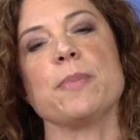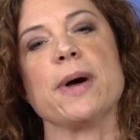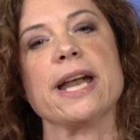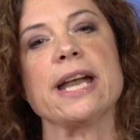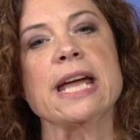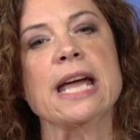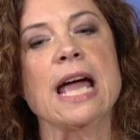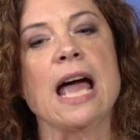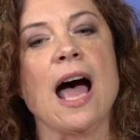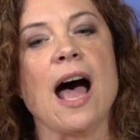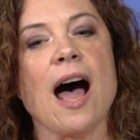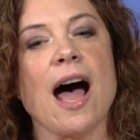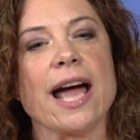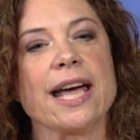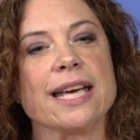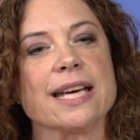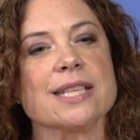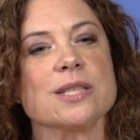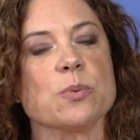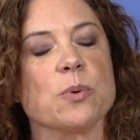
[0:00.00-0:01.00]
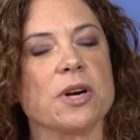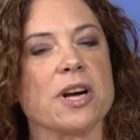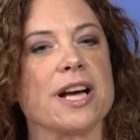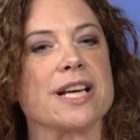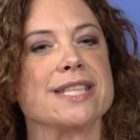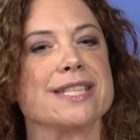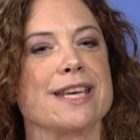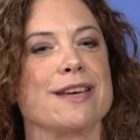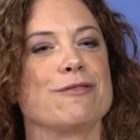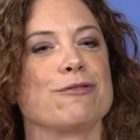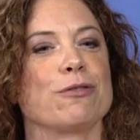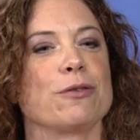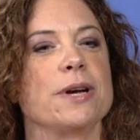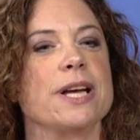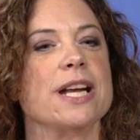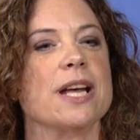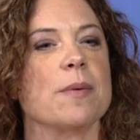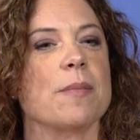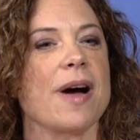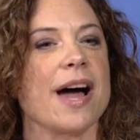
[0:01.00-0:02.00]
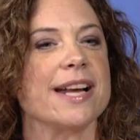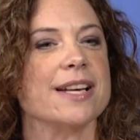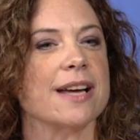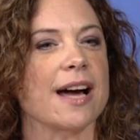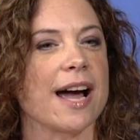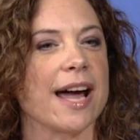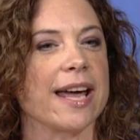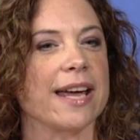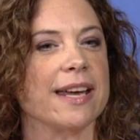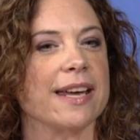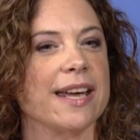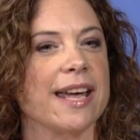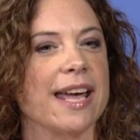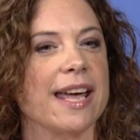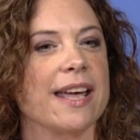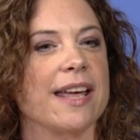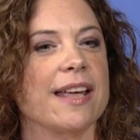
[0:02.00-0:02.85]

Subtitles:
But I guess when I say freedom, I